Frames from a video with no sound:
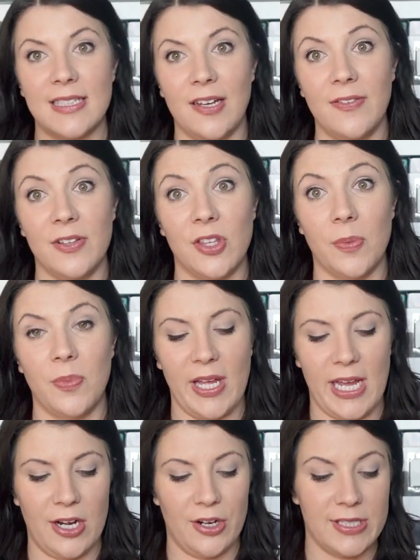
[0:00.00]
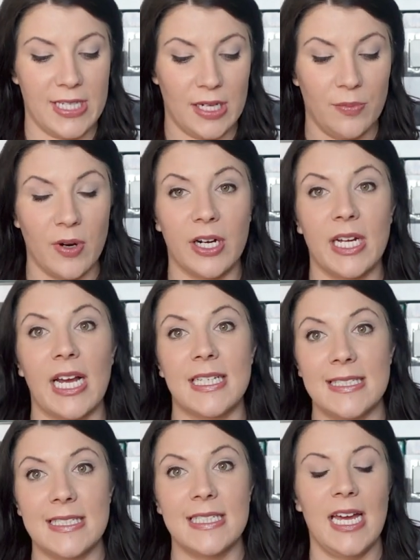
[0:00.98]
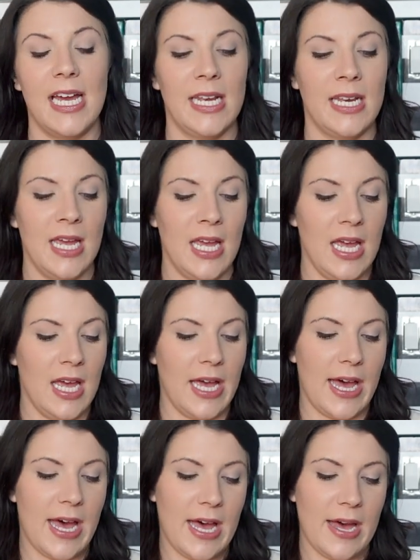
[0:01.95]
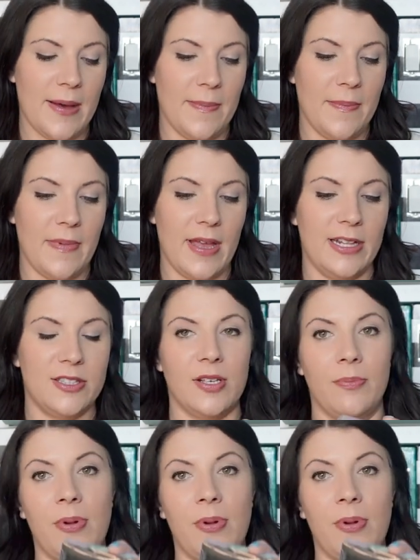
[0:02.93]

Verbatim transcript: stuff in their planners, like mark it as done. And so I'm